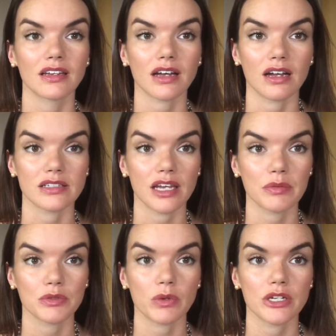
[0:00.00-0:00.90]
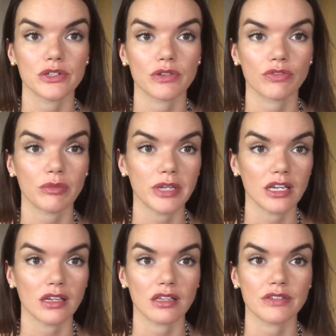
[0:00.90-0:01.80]
concept, which for
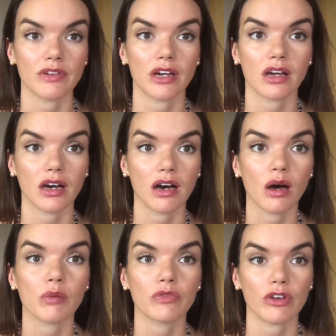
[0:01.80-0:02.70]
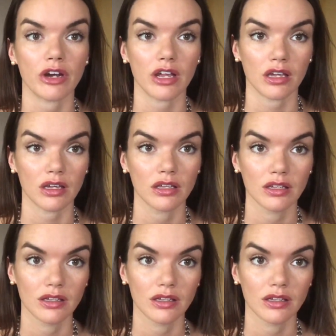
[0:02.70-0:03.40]
me is a very comforting